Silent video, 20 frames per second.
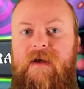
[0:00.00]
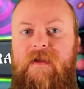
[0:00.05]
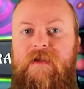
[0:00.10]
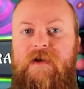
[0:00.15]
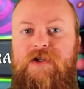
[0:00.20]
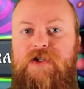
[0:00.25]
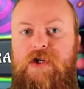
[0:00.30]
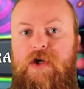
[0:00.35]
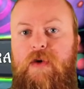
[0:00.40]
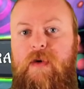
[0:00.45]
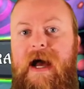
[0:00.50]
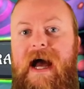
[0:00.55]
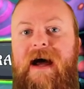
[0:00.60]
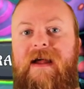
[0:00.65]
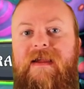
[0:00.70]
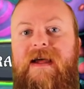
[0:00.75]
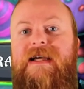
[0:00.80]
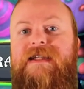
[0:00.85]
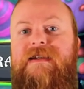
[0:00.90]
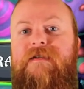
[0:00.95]
the 2
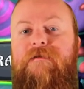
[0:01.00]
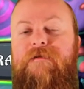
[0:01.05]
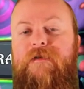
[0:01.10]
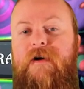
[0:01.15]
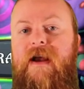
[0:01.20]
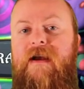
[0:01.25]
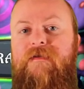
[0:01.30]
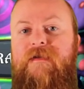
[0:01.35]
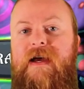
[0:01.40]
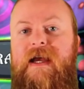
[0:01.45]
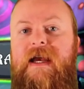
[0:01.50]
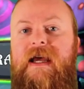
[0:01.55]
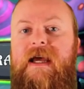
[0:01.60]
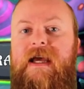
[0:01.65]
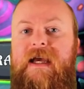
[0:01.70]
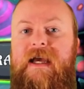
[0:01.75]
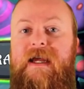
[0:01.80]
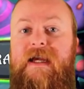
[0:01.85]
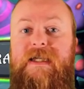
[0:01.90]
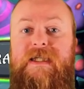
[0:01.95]
allies in front of it
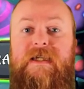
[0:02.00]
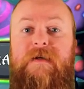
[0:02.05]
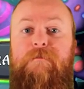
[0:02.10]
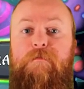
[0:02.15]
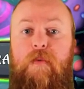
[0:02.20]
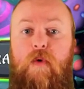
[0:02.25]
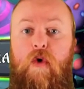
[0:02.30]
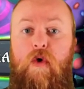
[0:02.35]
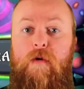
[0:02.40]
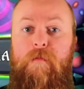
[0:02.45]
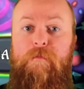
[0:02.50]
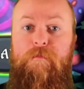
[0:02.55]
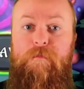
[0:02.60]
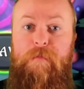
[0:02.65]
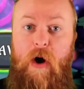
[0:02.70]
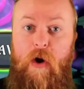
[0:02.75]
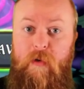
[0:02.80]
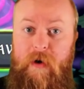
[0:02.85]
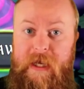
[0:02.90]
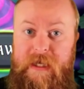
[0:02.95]
get a support
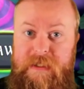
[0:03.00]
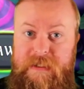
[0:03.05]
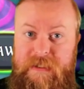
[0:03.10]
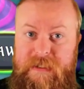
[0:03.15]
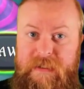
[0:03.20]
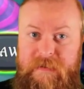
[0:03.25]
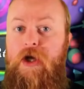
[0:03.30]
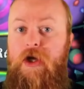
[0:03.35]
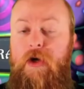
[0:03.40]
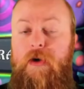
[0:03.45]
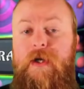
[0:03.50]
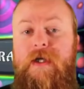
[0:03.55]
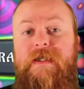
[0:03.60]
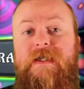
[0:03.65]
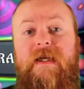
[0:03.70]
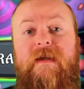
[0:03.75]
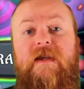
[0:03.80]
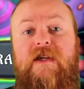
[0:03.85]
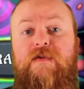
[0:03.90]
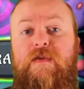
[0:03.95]
bonus. You can
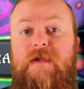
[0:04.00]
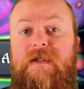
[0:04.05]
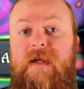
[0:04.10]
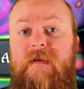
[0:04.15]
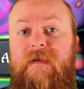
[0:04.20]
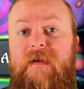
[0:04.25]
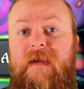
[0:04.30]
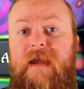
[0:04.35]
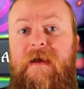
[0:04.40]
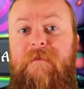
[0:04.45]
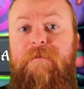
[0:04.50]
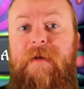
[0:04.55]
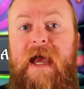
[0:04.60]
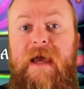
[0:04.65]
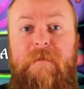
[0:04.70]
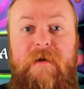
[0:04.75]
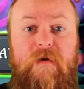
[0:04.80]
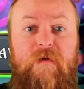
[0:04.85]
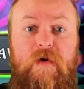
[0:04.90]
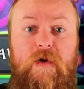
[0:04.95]
see this with something like
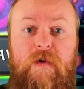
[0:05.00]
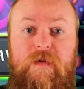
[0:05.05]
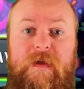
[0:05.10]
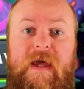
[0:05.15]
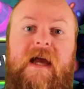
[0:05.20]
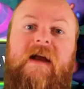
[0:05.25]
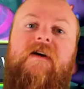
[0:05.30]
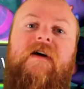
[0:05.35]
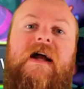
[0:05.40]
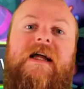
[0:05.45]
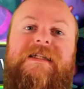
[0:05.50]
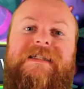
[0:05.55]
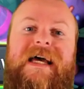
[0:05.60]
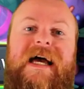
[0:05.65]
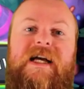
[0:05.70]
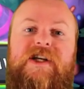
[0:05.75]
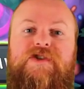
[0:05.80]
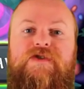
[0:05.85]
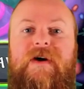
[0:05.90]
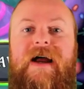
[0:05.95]
Baby Root that grants
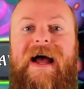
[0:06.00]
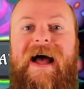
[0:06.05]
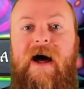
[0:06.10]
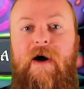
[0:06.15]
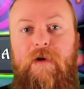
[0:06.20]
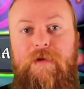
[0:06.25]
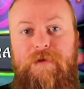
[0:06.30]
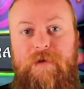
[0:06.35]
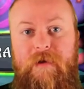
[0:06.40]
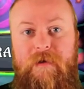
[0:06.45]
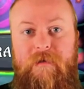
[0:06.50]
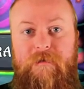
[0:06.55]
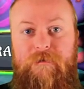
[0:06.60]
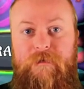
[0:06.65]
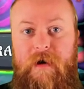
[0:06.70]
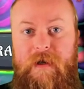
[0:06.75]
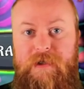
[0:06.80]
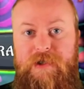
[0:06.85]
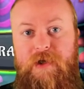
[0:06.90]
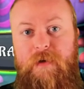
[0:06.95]
extra health to the
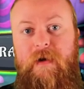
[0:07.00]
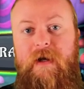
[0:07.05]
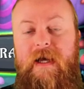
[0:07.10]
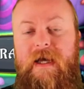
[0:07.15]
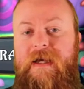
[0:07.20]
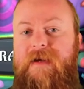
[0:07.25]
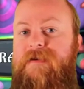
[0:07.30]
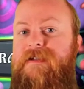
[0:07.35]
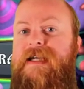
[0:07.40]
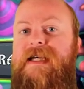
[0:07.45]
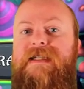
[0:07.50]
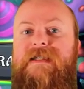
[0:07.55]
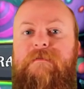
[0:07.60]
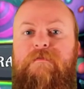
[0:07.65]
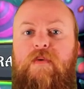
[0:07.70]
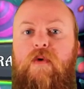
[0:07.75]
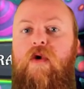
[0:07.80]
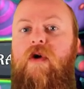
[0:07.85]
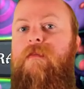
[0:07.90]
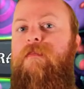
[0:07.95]
front 2 in it. It'll say
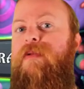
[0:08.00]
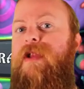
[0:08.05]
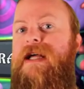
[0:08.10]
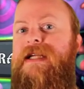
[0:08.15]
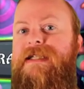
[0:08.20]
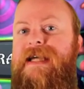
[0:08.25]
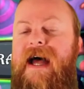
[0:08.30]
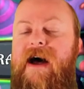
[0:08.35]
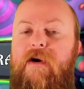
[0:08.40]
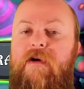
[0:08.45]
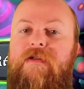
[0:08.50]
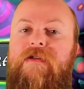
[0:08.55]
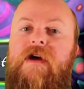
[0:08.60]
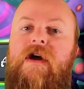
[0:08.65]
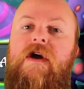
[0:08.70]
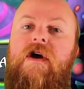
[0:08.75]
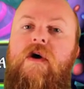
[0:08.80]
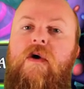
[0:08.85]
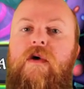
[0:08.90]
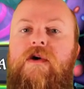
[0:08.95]
support plus health,
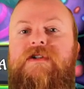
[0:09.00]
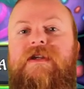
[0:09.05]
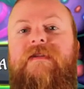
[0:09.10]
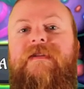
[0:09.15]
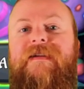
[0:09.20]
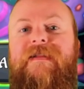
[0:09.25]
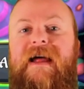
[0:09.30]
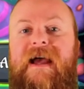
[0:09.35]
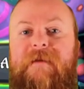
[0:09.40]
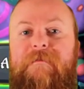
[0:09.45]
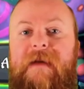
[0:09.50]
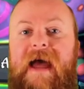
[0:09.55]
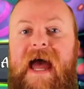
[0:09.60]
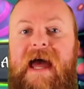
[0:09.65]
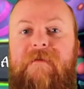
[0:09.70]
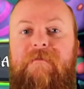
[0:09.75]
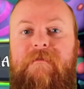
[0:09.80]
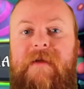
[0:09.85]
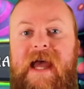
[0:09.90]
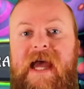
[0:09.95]
or something like
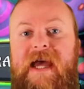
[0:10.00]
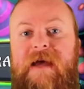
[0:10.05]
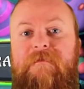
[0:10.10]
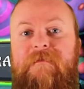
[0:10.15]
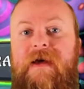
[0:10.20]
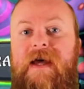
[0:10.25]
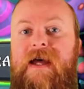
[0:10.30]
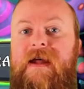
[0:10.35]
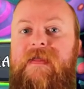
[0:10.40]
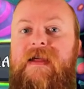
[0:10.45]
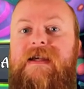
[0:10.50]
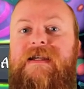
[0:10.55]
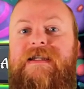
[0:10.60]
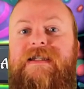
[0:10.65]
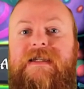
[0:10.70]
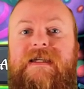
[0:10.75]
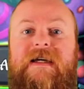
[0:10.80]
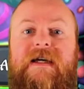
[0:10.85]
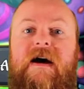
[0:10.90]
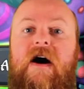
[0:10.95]
Mad Mim that
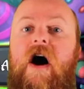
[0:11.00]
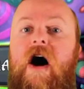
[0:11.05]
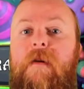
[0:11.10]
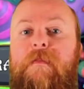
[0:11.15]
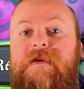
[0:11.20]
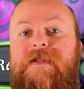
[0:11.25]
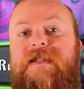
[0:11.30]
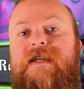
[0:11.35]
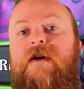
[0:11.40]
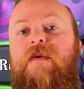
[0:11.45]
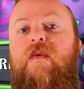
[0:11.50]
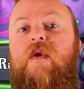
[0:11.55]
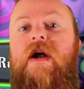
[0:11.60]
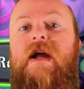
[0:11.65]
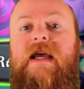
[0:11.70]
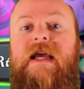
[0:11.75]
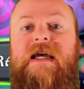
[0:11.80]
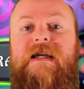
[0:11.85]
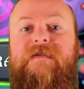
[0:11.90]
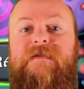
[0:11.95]
does the opposite where
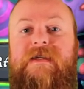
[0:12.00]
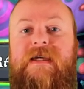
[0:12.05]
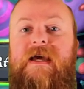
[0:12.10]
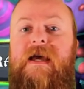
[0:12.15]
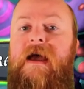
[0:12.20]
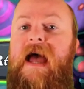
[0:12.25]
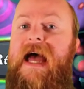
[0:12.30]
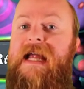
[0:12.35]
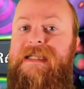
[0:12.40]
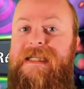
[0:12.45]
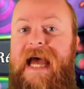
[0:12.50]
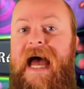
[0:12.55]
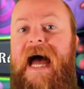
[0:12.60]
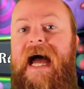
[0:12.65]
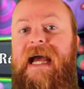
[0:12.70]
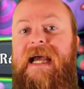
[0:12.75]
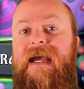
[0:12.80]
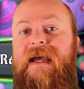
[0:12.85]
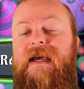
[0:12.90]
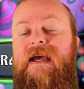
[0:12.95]
it gives
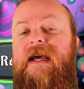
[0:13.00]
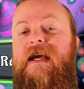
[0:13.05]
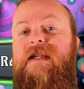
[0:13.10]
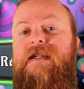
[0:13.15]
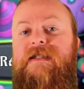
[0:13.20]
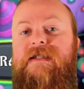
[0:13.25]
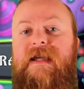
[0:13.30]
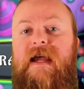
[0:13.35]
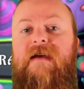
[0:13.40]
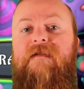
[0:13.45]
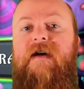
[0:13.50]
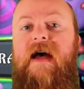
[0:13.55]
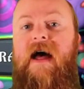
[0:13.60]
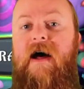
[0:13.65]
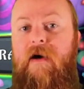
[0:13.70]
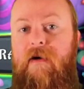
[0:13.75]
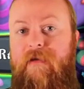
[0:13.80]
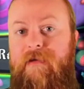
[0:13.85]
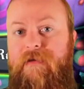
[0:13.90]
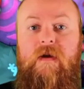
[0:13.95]
attack instead of
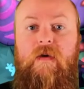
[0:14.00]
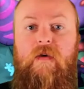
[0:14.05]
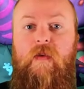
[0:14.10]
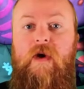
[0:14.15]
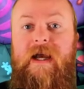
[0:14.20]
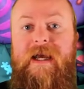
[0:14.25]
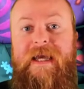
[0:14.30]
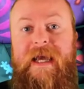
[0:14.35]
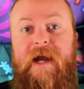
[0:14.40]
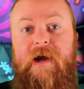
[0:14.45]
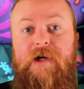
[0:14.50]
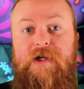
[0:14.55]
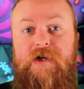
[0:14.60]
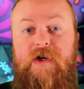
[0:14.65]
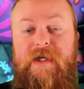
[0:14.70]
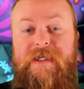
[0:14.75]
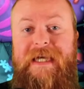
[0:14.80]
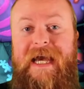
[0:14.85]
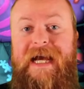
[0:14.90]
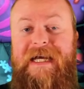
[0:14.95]
health. When a
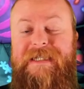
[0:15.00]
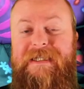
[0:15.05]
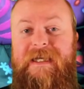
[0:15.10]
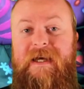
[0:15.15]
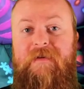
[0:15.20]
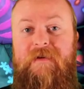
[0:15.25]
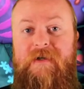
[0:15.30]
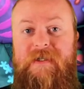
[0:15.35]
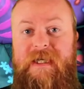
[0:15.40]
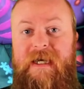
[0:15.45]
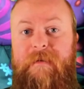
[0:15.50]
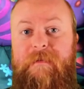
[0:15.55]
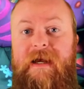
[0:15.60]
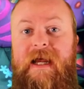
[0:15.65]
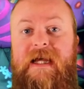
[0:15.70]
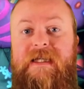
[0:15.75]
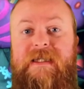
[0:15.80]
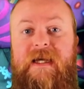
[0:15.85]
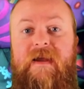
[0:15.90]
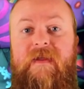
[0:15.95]
character attacks the other team and
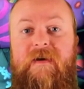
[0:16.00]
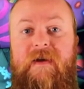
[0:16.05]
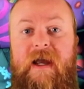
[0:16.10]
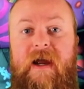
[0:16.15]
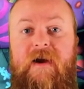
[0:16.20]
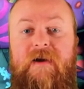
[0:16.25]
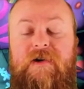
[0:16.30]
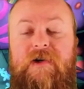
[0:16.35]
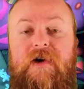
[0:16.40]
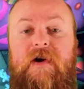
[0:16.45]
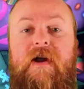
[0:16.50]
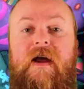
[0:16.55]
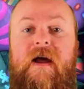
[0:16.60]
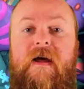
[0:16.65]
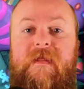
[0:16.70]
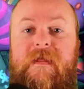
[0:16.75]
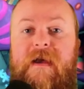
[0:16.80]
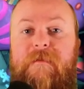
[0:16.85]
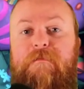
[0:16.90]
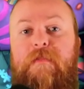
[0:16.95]
hits another character,
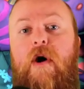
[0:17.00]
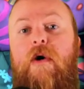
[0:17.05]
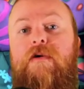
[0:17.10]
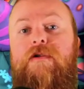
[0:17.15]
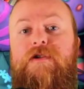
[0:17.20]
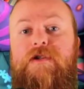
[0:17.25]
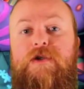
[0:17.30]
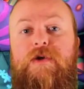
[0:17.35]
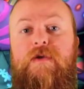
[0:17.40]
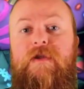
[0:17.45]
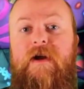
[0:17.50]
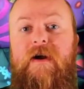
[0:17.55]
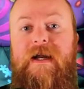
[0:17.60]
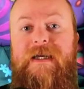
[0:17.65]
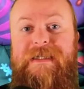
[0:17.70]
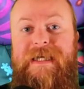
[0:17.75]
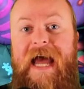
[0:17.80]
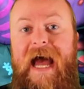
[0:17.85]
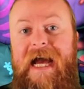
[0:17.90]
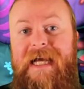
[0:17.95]
they both do their
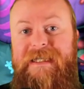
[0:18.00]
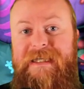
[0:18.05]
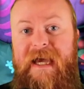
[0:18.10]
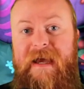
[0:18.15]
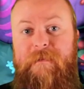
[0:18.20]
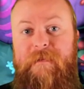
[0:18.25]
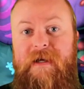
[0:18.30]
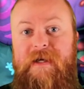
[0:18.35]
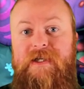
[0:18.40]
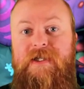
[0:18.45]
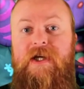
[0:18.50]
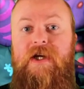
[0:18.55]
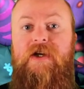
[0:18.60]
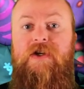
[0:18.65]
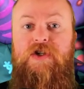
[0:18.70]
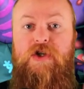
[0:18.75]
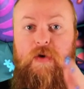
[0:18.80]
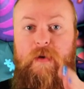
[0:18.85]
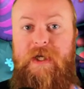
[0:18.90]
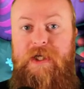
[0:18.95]
attack damage
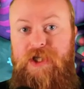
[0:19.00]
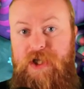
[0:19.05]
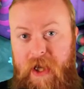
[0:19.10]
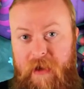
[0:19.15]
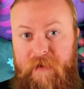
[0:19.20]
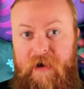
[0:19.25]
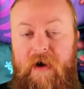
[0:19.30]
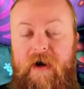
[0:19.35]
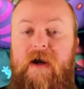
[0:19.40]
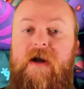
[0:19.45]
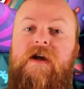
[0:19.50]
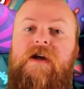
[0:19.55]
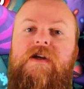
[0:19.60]
to each other.